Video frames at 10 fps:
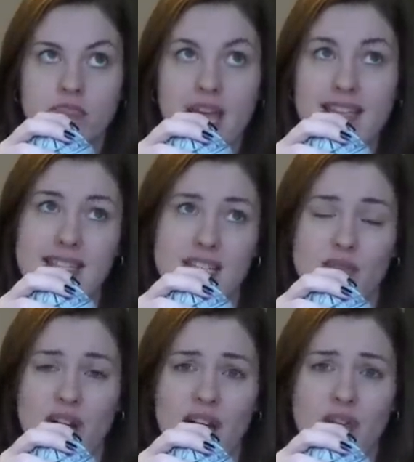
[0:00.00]

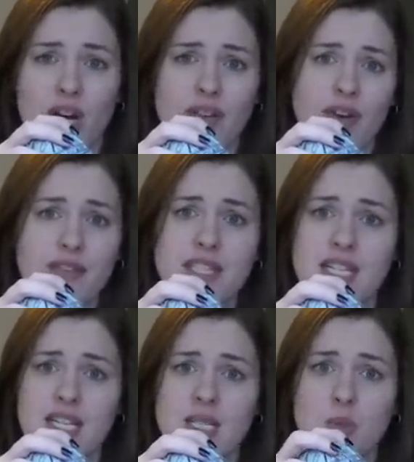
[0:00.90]
865 or
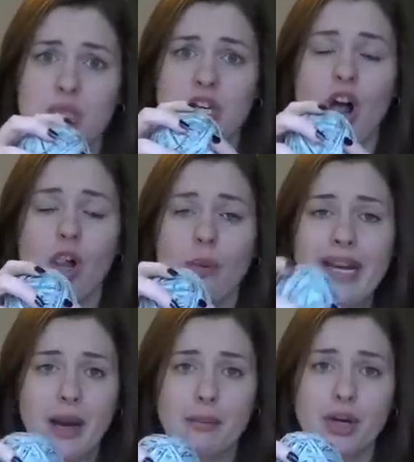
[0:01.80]
856 was the
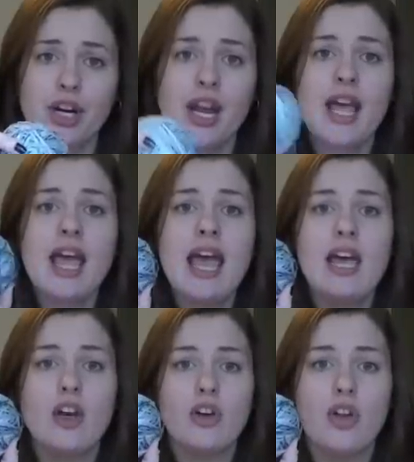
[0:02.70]
colorway number.
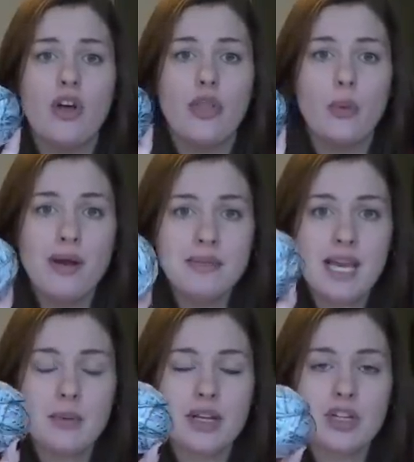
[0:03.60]
And on the
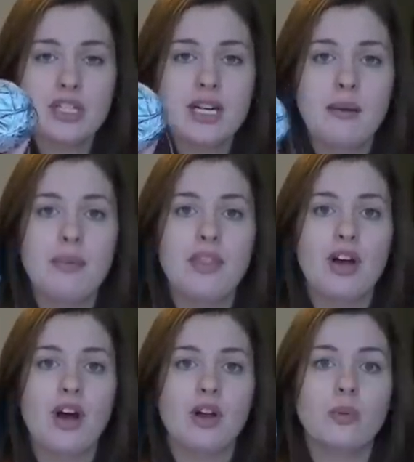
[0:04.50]
website when I looked it up, the
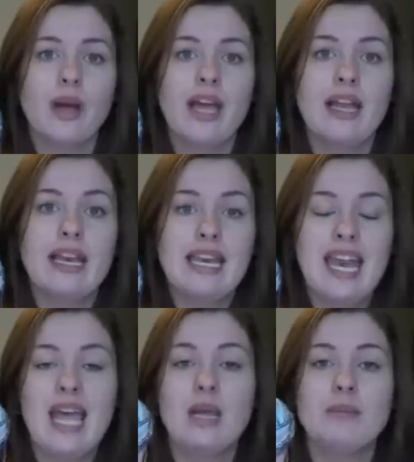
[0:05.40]
colorway
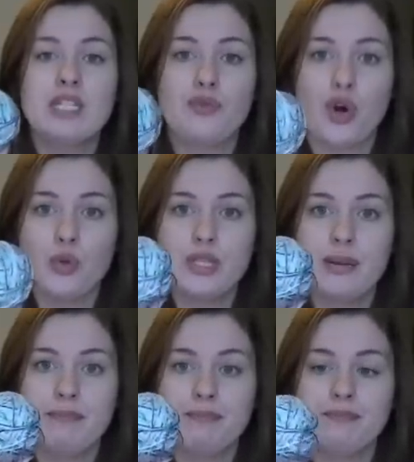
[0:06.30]
name is
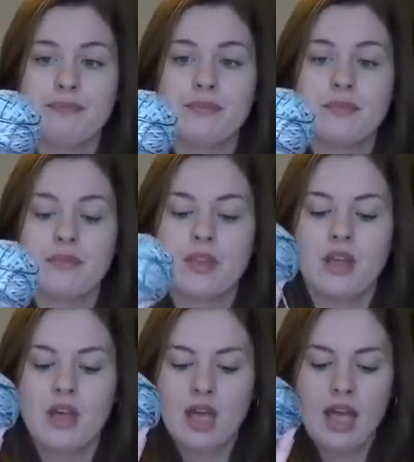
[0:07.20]
Frozen.
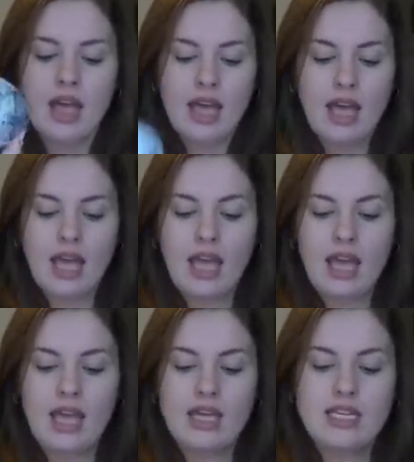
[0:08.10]

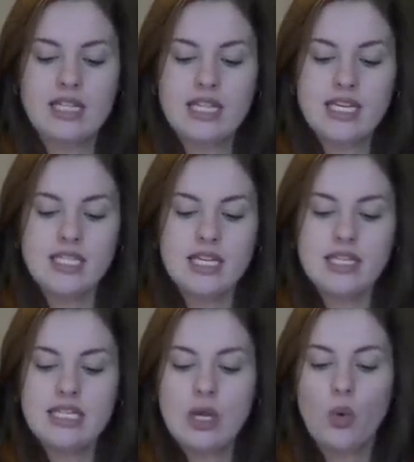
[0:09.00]
And this
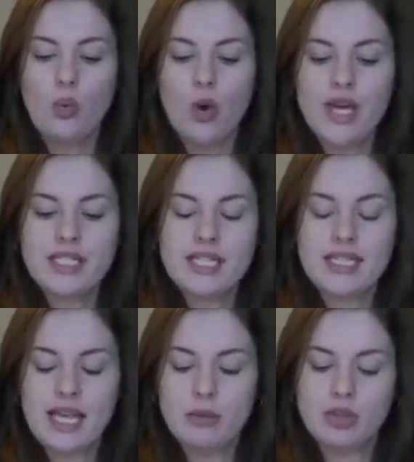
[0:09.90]
is what the
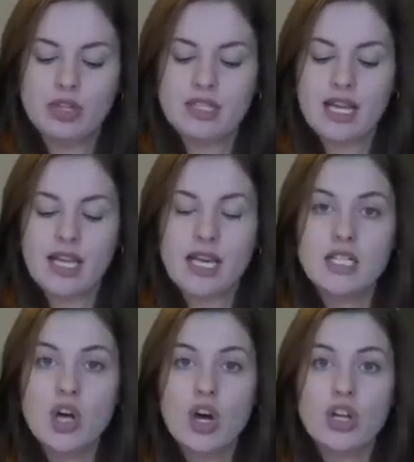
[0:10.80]
label looks like. It
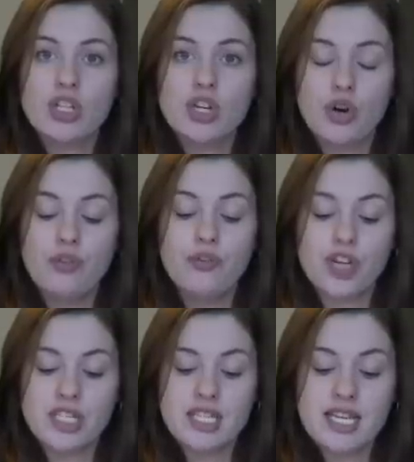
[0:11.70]
is called
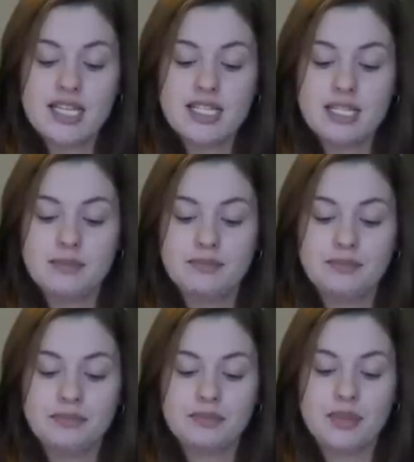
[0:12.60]
Footsies.
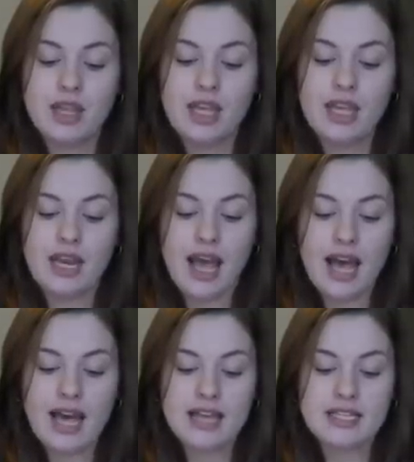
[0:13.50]
It
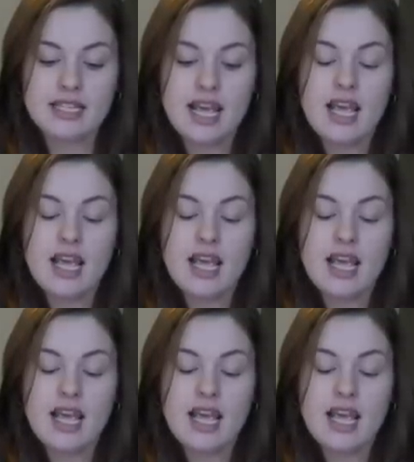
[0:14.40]
has,